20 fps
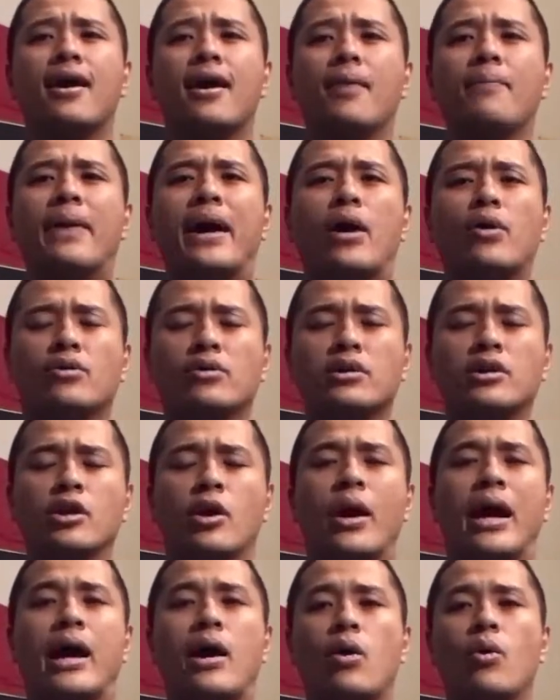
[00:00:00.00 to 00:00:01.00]
about
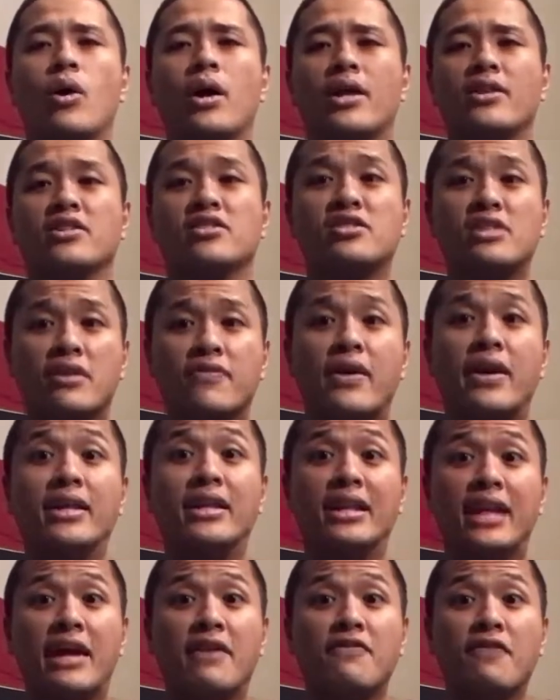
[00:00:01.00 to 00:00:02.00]
how the stick
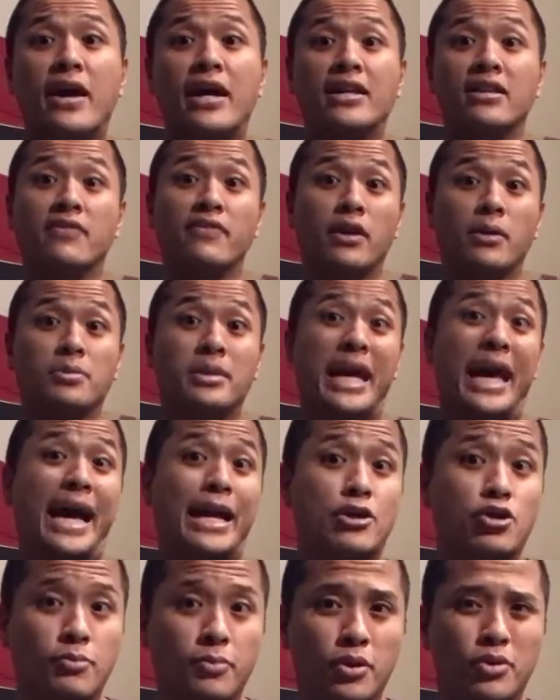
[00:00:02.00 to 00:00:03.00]
fighting and the knife fighting develops
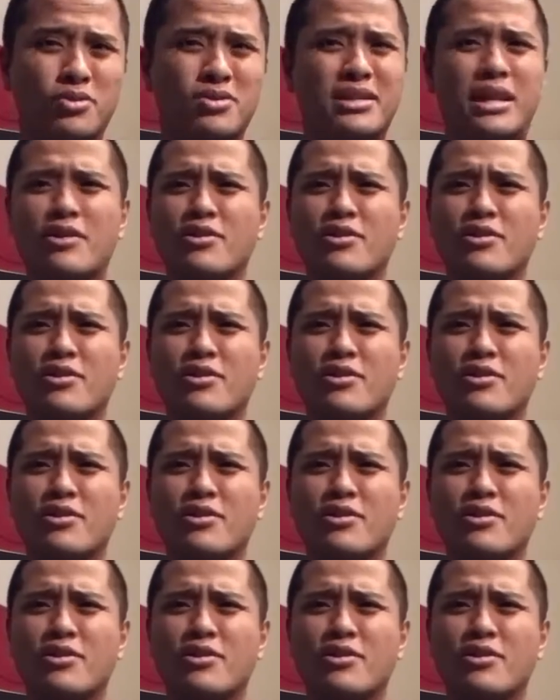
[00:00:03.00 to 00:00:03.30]
attributes.